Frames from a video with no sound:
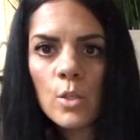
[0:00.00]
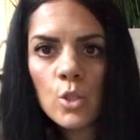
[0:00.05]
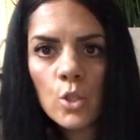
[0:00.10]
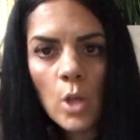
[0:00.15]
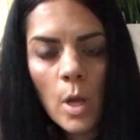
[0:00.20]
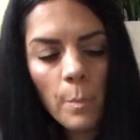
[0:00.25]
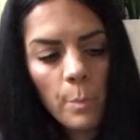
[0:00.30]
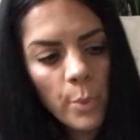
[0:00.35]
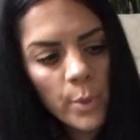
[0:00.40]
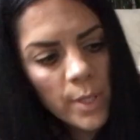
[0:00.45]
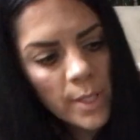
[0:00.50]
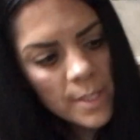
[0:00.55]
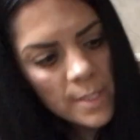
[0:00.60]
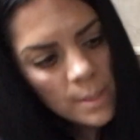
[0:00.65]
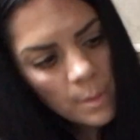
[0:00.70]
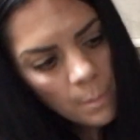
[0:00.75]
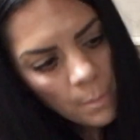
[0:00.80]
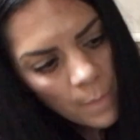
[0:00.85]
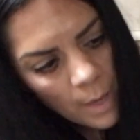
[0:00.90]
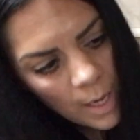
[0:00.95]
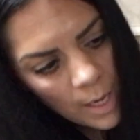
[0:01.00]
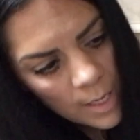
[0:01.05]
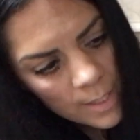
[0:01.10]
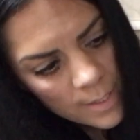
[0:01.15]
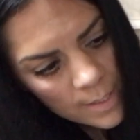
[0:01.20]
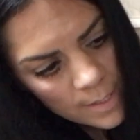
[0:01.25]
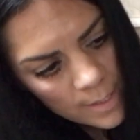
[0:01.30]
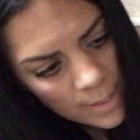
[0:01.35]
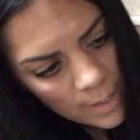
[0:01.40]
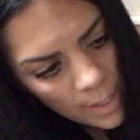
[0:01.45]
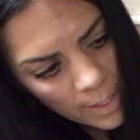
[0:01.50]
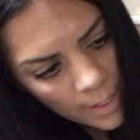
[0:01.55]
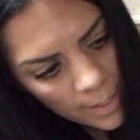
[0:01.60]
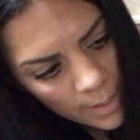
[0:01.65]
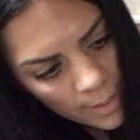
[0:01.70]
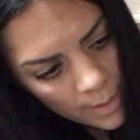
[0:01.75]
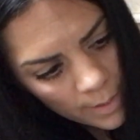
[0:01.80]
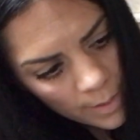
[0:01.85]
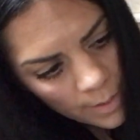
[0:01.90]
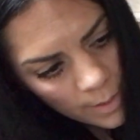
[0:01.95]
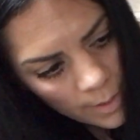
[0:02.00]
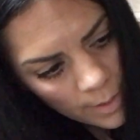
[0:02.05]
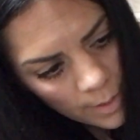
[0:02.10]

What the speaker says: So I'm putting some moss, like,